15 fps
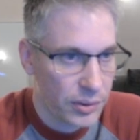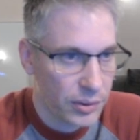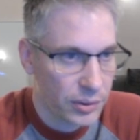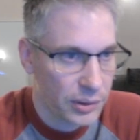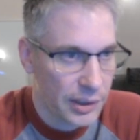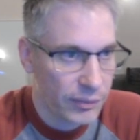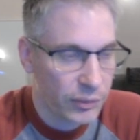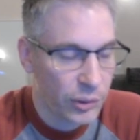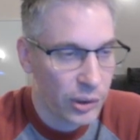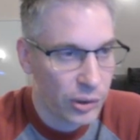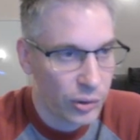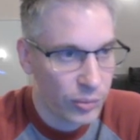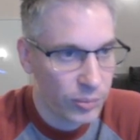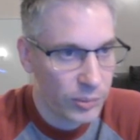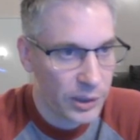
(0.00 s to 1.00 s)
definitely
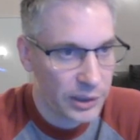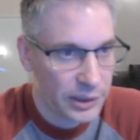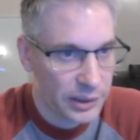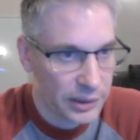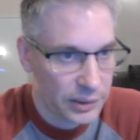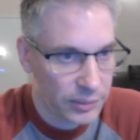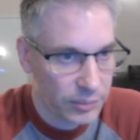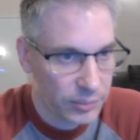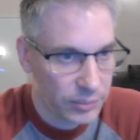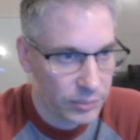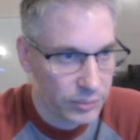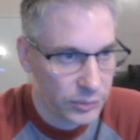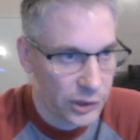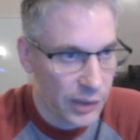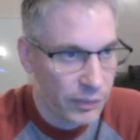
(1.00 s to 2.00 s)
don't want
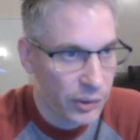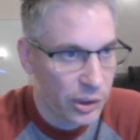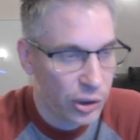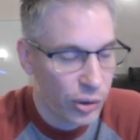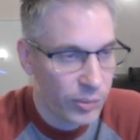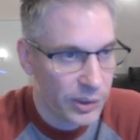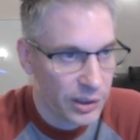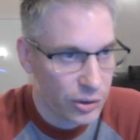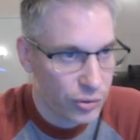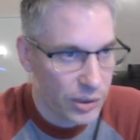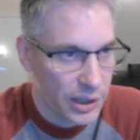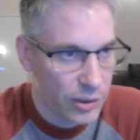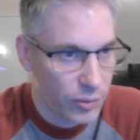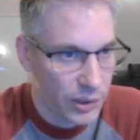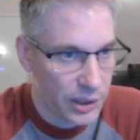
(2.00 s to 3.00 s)
to
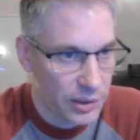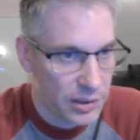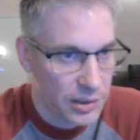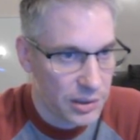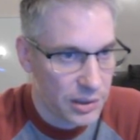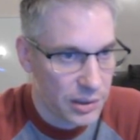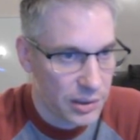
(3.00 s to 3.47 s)
trade queens.